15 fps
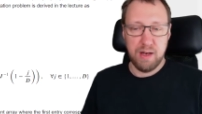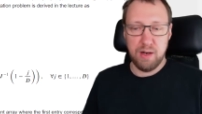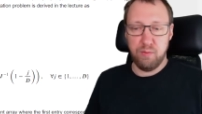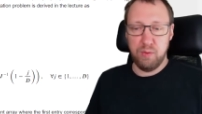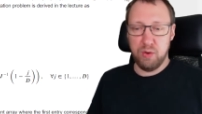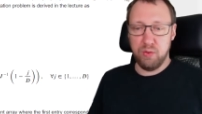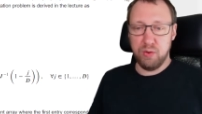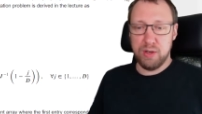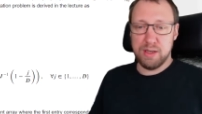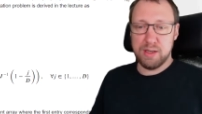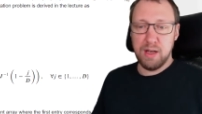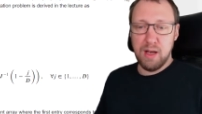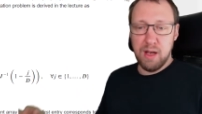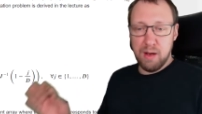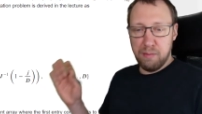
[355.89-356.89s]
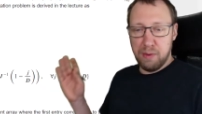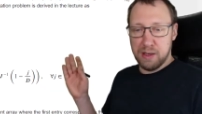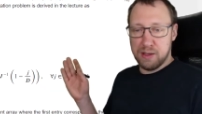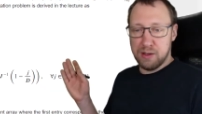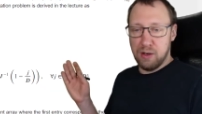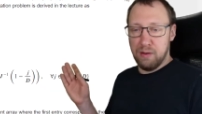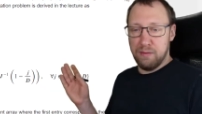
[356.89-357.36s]
We do this by
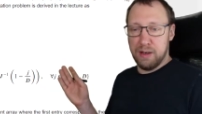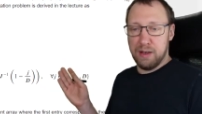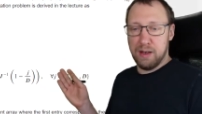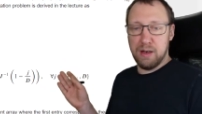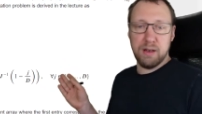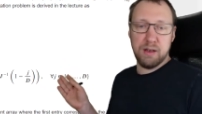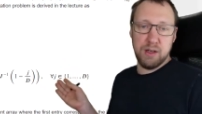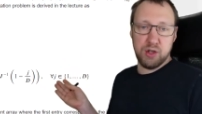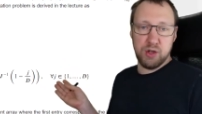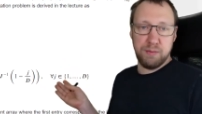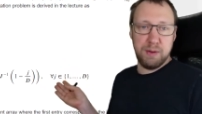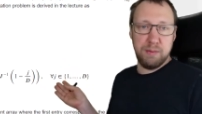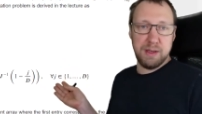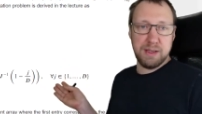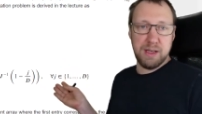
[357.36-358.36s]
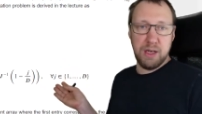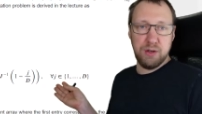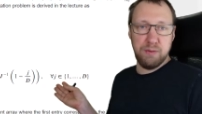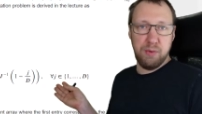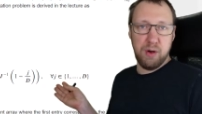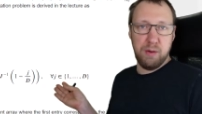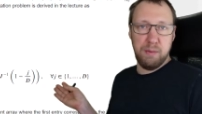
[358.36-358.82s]
solving this
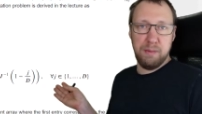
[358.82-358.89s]
optimization problem.